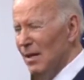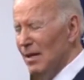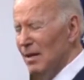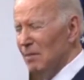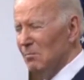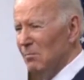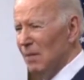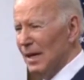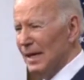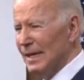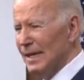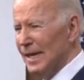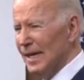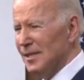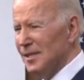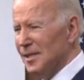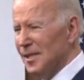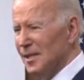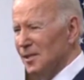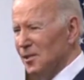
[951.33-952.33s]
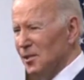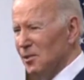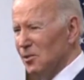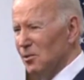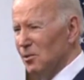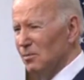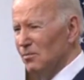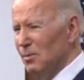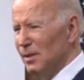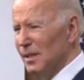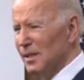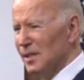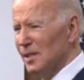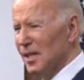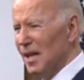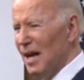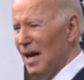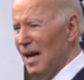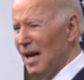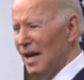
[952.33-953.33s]
My guess is it could be as
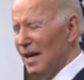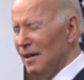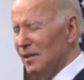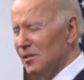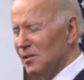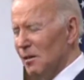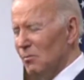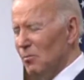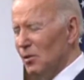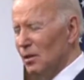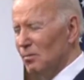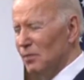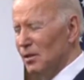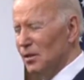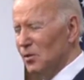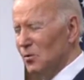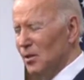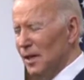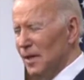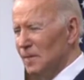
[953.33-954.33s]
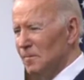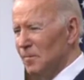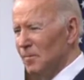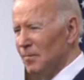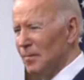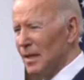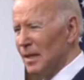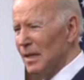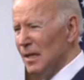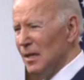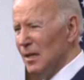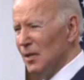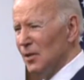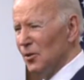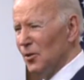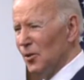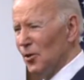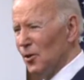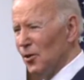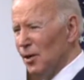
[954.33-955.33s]
high, somewhere between
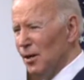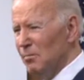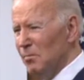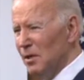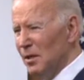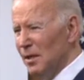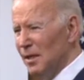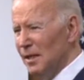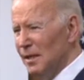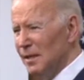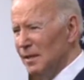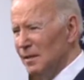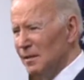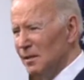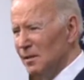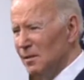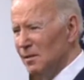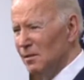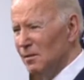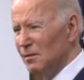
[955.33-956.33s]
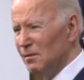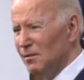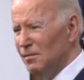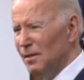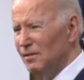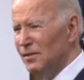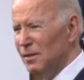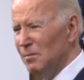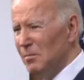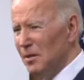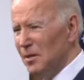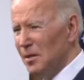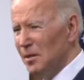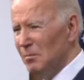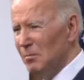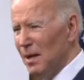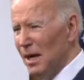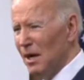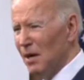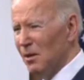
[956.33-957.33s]
30 million to 50 million
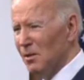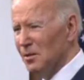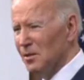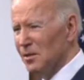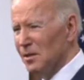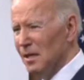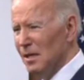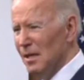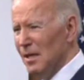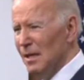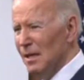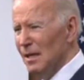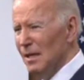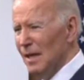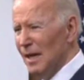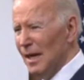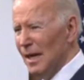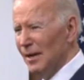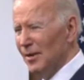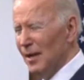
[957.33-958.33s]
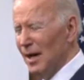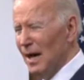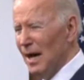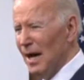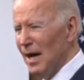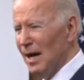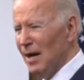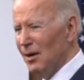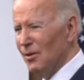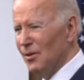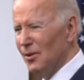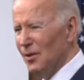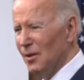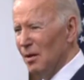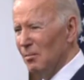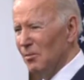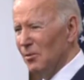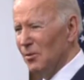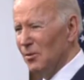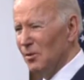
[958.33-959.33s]
barrels. And the higher the
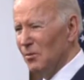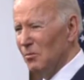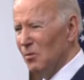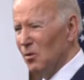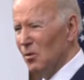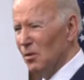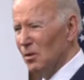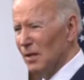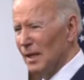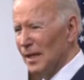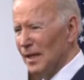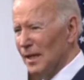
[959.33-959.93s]
number, the more likely